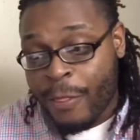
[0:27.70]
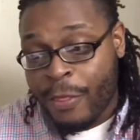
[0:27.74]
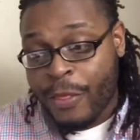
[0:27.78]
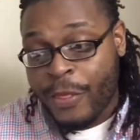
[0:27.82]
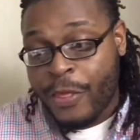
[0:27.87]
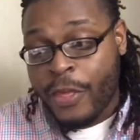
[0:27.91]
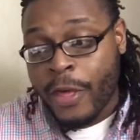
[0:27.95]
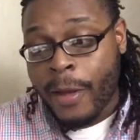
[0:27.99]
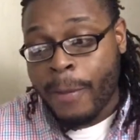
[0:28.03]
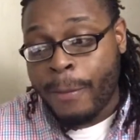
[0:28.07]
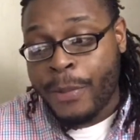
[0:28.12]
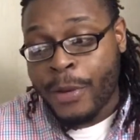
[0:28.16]

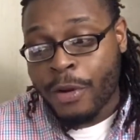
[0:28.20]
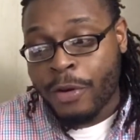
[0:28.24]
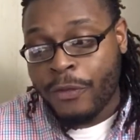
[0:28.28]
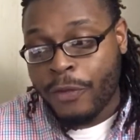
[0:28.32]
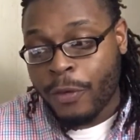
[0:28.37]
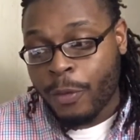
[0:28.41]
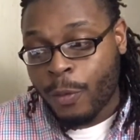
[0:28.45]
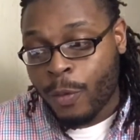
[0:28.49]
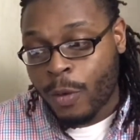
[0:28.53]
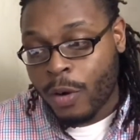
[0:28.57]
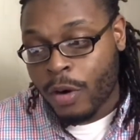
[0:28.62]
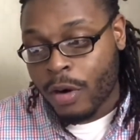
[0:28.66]
The
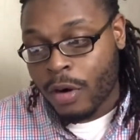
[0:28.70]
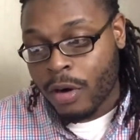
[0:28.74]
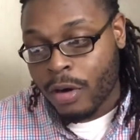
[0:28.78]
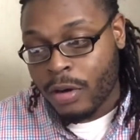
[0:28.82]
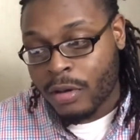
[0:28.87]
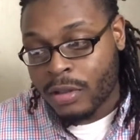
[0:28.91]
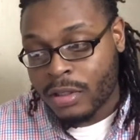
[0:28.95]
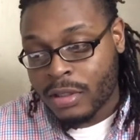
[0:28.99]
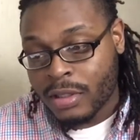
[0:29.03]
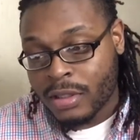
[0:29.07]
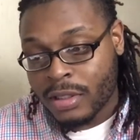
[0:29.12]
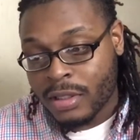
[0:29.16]
Beautiful
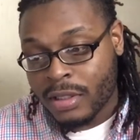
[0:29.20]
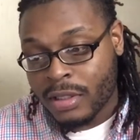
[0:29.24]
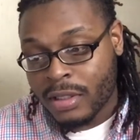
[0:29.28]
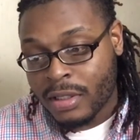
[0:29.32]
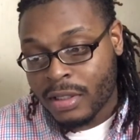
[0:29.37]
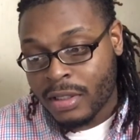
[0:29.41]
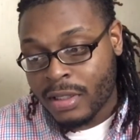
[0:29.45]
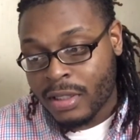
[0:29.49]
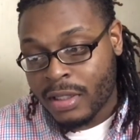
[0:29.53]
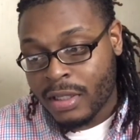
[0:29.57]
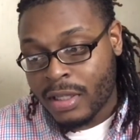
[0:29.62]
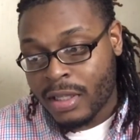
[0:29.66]
World,
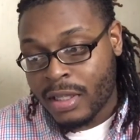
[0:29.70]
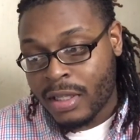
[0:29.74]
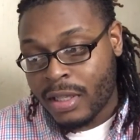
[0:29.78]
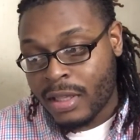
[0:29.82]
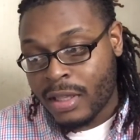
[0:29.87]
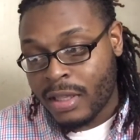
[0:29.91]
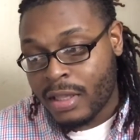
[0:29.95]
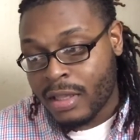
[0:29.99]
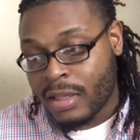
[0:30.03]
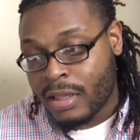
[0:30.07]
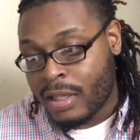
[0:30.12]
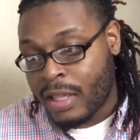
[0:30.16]

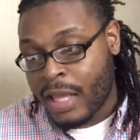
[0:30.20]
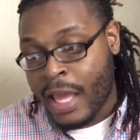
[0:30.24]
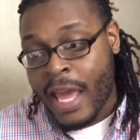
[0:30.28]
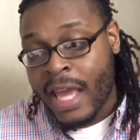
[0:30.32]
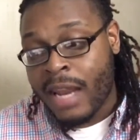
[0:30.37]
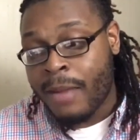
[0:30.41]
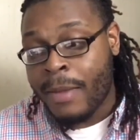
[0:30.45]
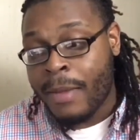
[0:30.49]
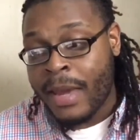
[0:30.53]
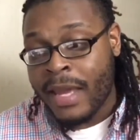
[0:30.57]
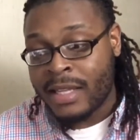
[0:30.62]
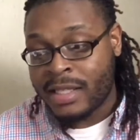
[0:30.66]
the
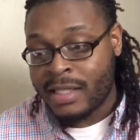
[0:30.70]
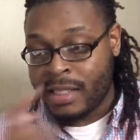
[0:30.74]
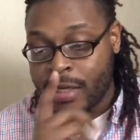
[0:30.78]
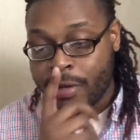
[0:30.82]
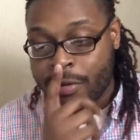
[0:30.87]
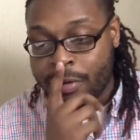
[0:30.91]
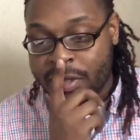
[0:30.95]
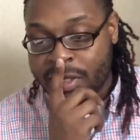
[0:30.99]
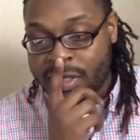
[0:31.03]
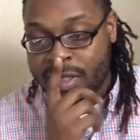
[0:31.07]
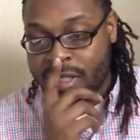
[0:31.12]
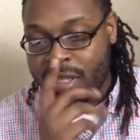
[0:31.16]
animated
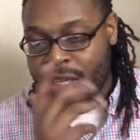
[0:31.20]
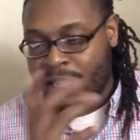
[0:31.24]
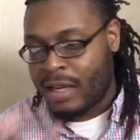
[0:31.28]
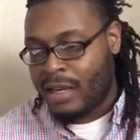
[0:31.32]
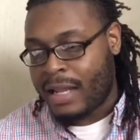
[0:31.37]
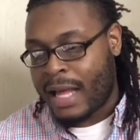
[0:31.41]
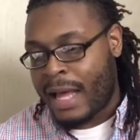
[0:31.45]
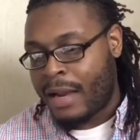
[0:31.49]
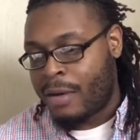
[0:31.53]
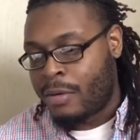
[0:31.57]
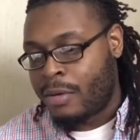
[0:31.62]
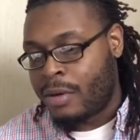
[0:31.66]
series.
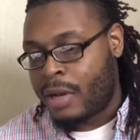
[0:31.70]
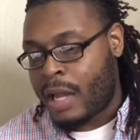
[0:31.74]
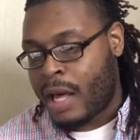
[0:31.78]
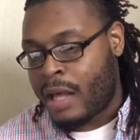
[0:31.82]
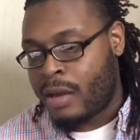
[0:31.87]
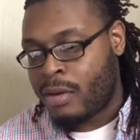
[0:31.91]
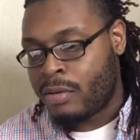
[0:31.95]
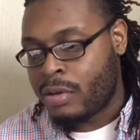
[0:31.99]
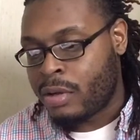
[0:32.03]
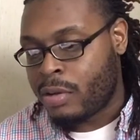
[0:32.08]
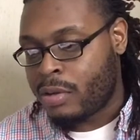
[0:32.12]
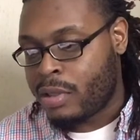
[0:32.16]
I
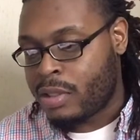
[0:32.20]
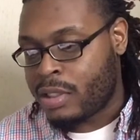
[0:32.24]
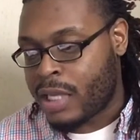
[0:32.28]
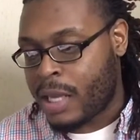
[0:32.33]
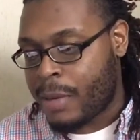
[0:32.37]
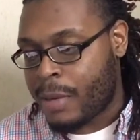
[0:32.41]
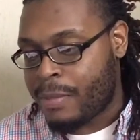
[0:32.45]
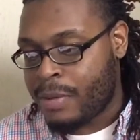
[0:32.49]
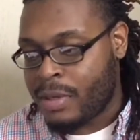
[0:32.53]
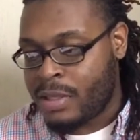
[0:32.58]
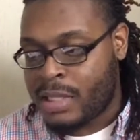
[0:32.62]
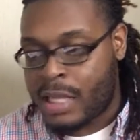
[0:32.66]
don't know the
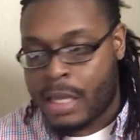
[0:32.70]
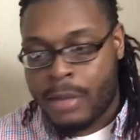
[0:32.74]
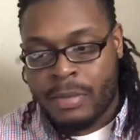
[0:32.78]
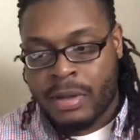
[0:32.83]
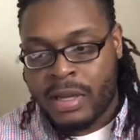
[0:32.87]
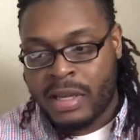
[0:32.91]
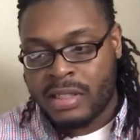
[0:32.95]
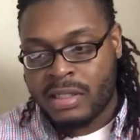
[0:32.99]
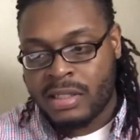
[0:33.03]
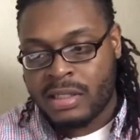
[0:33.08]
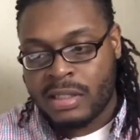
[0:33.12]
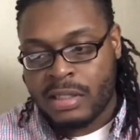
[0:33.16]
Japanese name
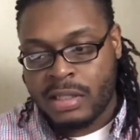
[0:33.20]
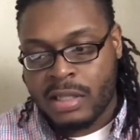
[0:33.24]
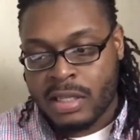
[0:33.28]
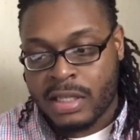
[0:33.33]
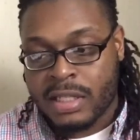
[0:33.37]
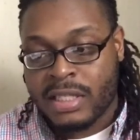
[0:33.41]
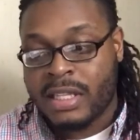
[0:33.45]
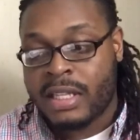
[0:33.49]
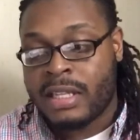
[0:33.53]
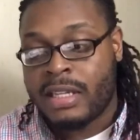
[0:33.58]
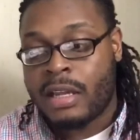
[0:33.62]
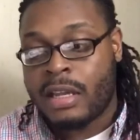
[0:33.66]
because this
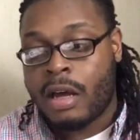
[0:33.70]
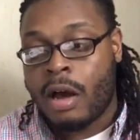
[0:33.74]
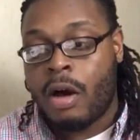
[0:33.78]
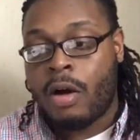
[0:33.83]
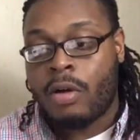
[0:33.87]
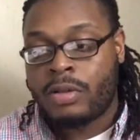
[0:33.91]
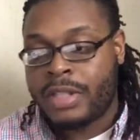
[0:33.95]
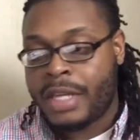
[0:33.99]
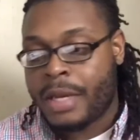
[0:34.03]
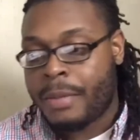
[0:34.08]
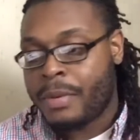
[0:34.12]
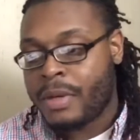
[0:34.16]
is in
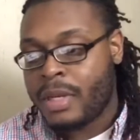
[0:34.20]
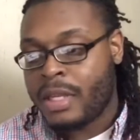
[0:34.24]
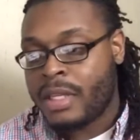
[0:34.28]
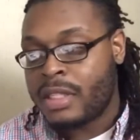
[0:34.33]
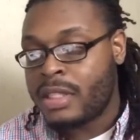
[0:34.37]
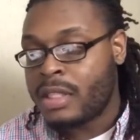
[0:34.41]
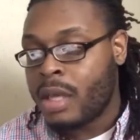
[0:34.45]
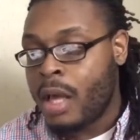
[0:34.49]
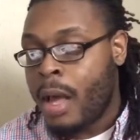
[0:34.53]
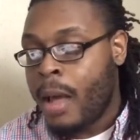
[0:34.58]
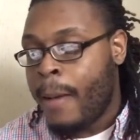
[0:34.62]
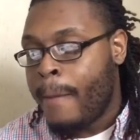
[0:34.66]
all
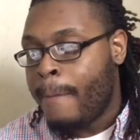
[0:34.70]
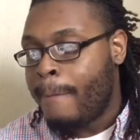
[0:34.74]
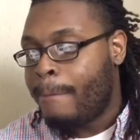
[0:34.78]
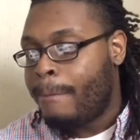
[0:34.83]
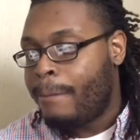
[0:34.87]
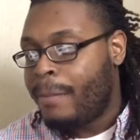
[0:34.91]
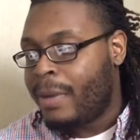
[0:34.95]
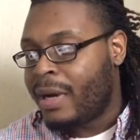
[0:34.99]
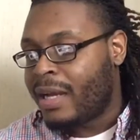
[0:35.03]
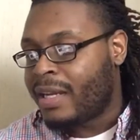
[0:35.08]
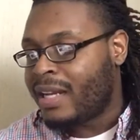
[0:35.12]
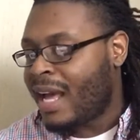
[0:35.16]
Japanese,
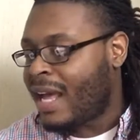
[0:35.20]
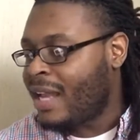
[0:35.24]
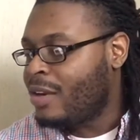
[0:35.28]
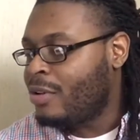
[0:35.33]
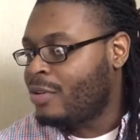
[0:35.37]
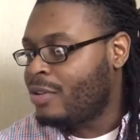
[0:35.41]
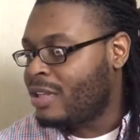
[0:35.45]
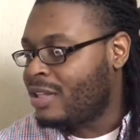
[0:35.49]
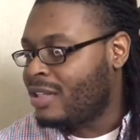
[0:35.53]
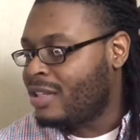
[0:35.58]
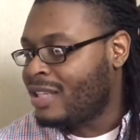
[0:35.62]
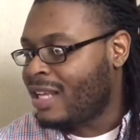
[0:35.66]
but I
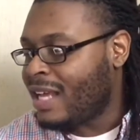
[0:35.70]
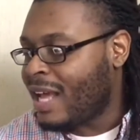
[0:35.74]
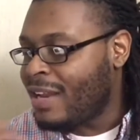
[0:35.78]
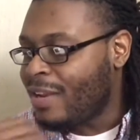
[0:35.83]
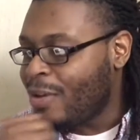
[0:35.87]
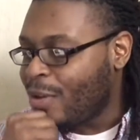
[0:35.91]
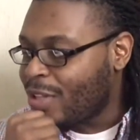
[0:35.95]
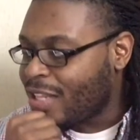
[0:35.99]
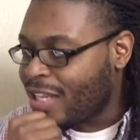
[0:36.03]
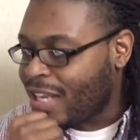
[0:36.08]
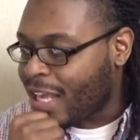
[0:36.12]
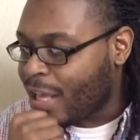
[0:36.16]
know the
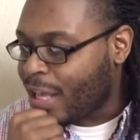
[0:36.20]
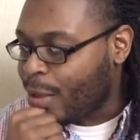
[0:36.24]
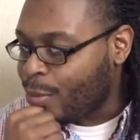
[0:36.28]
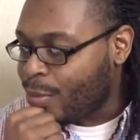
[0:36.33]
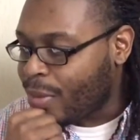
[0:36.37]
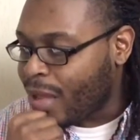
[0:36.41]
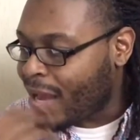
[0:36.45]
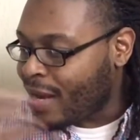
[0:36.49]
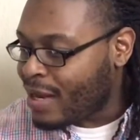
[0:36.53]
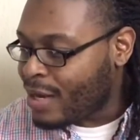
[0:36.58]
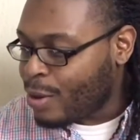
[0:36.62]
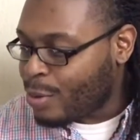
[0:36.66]

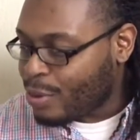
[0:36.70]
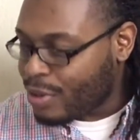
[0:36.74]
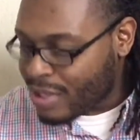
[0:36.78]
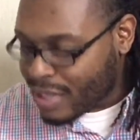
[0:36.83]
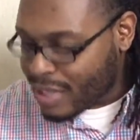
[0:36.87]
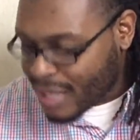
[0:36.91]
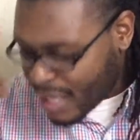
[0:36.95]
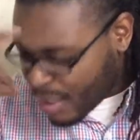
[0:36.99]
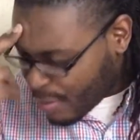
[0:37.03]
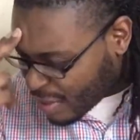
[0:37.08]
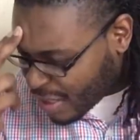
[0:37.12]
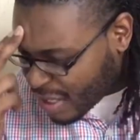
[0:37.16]
name,
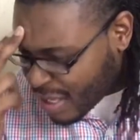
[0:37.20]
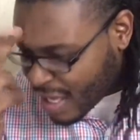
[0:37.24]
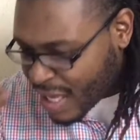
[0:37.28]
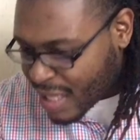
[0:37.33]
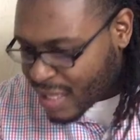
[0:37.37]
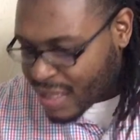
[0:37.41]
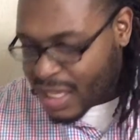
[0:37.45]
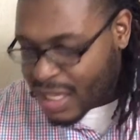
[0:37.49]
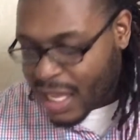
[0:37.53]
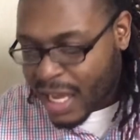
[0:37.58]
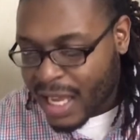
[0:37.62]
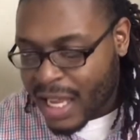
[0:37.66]
but I
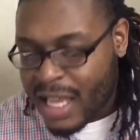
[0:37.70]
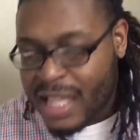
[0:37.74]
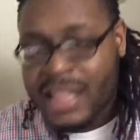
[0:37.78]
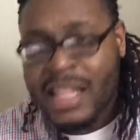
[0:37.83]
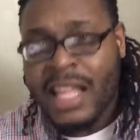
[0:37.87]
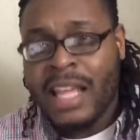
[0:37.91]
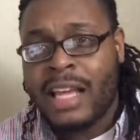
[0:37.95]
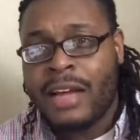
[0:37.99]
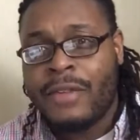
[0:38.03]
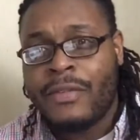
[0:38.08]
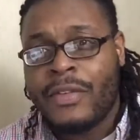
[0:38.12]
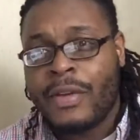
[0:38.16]
can't
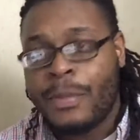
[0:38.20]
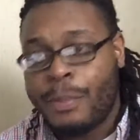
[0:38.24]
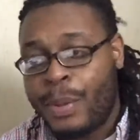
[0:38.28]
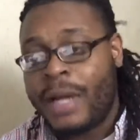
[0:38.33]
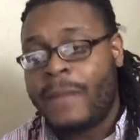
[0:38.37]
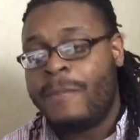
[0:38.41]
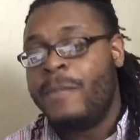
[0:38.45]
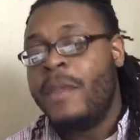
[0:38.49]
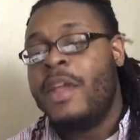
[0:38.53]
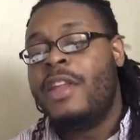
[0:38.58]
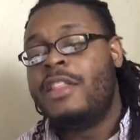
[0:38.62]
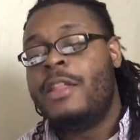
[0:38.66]
think of it.
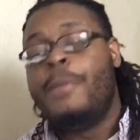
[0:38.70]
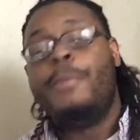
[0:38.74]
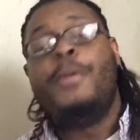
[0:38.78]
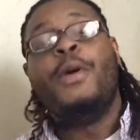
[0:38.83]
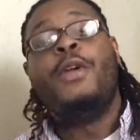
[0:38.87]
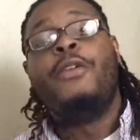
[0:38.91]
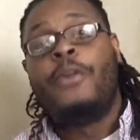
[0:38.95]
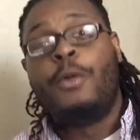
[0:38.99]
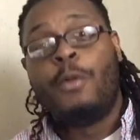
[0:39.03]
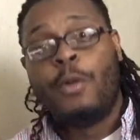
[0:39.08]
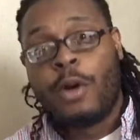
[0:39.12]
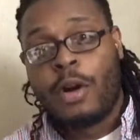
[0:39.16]
But The
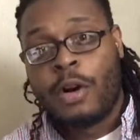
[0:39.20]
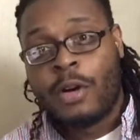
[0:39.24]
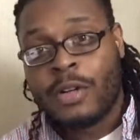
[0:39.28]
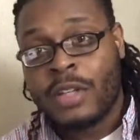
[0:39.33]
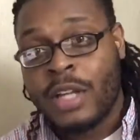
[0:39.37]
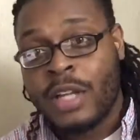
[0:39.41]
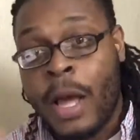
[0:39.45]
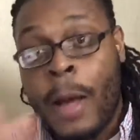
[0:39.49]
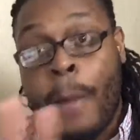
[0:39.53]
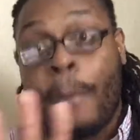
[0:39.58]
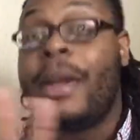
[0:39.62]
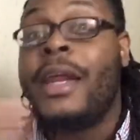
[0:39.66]
Beautiful World.
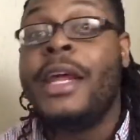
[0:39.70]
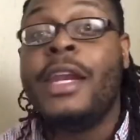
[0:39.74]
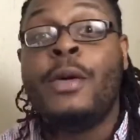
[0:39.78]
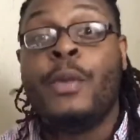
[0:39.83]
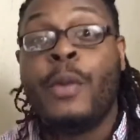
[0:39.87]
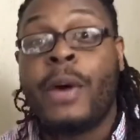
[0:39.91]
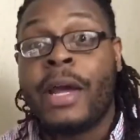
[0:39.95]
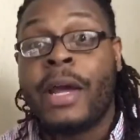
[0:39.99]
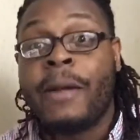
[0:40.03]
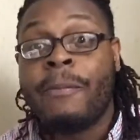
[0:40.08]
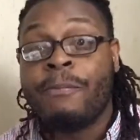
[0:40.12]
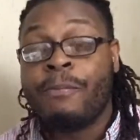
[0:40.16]
But
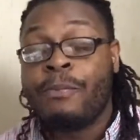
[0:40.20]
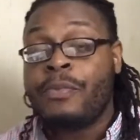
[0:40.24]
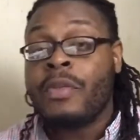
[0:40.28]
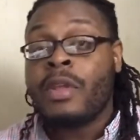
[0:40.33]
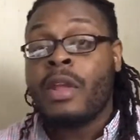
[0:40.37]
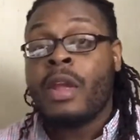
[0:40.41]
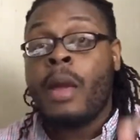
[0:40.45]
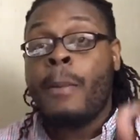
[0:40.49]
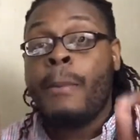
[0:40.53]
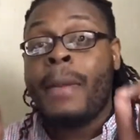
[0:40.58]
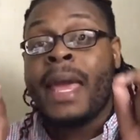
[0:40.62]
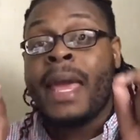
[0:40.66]
anyway,
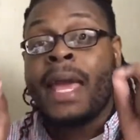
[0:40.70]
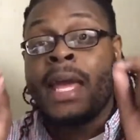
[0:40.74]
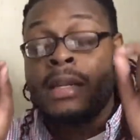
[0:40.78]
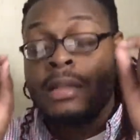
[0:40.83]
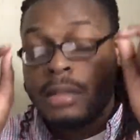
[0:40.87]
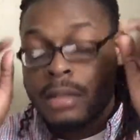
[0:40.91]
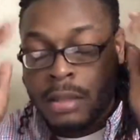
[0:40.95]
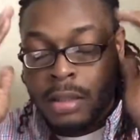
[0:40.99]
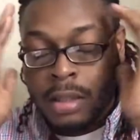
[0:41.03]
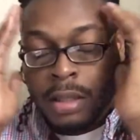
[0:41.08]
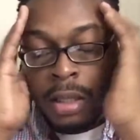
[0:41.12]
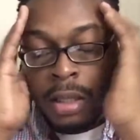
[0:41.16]
man,